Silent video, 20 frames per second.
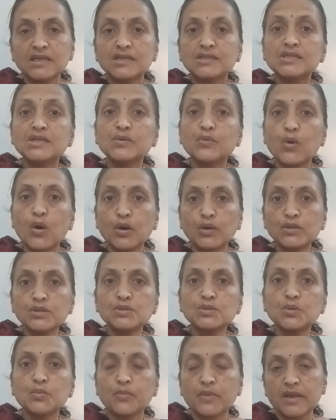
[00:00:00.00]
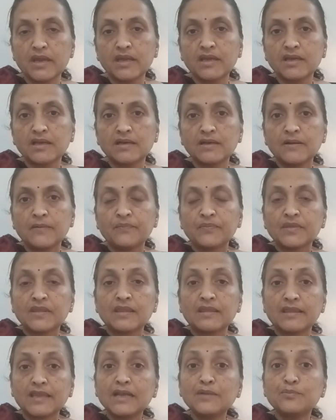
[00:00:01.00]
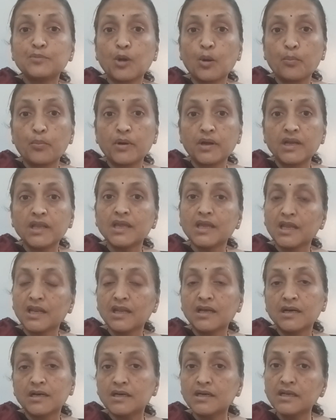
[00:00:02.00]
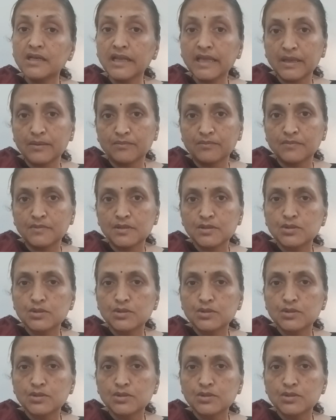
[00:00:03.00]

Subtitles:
she wants to make that property in her name.